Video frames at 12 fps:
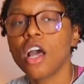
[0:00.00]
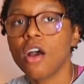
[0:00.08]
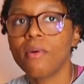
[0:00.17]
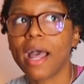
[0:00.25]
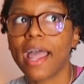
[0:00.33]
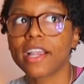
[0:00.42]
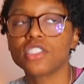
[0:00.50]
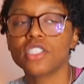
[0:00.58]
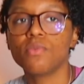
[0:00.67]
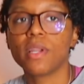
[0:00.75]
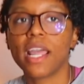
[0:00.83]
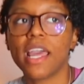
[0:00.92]
I actually
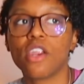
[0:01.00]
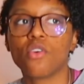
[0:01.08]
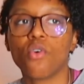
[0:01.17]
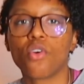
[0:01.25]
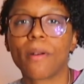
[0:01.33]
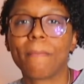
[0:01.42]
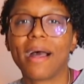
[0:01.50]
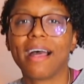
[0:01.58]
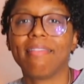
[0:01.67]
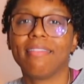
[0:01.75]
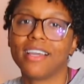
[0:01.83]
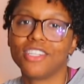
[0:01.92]
went ahead and ordered my
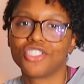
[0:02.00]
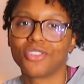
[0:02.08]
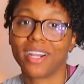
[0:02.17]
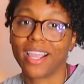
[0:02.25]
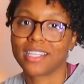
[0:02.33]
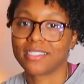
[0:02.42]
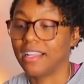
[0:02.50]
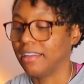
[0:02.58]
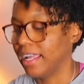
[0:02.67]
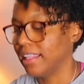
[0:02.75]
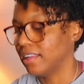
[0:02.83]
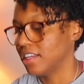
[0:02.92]
lunch, or I guess a
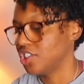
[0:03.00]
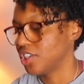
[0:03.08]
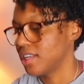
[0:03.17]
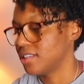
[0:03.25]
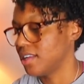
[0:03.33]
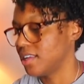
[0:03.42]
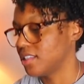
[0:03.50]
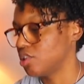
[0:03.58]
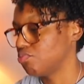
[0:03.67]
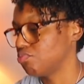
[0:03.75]
late lunch, because it is